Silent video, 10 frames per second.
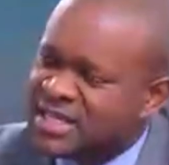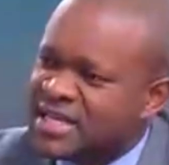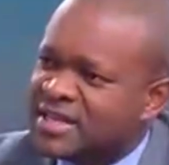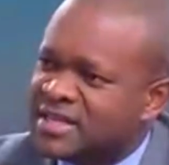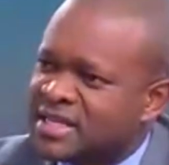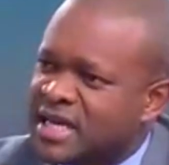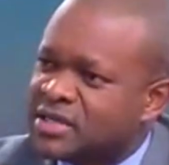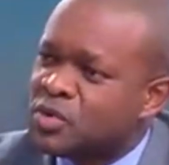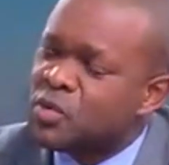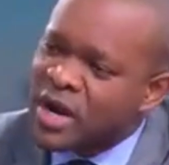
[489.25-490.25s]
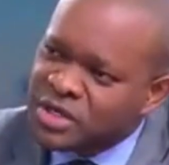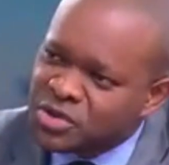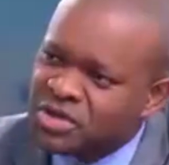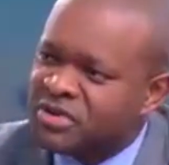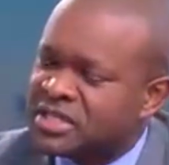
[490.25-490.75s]
in this country. We want
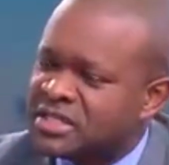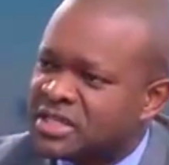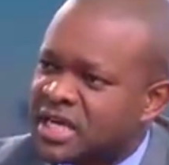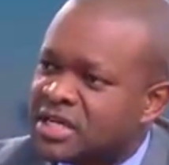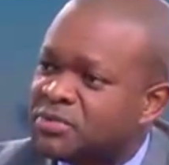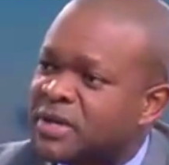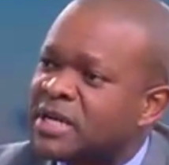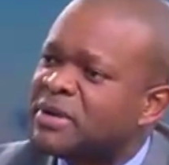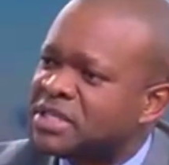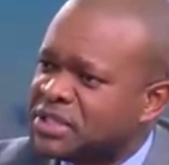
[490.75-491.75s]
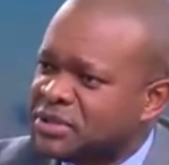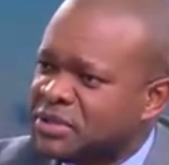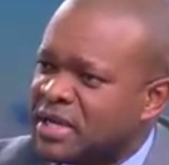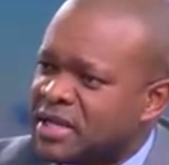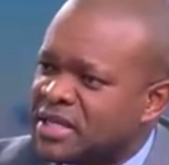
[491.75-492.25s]
to invest in this country, but up
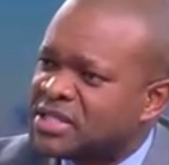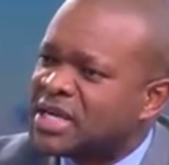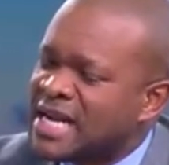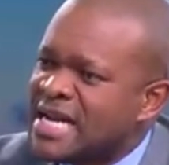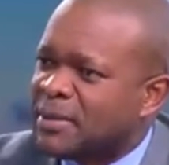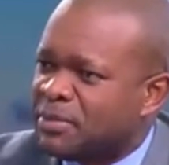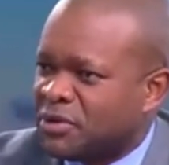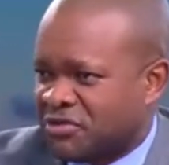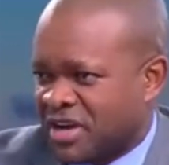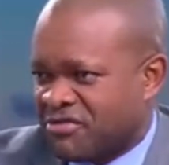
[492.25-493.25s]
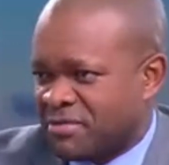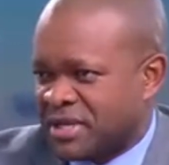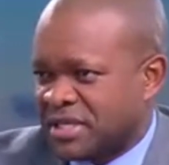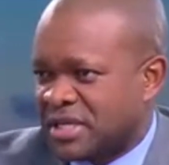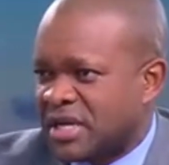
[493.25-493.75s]
until there's a cleanup of
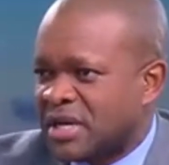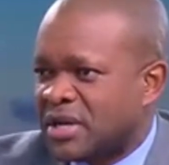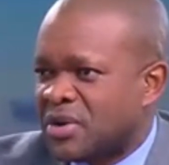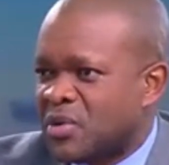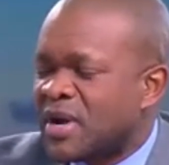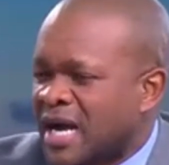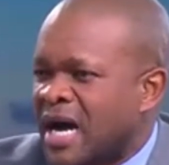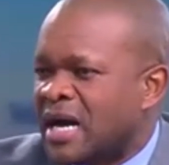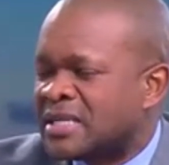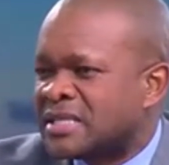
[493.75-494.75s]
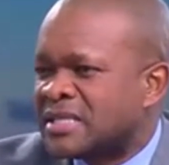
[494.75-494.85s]
government, we can't.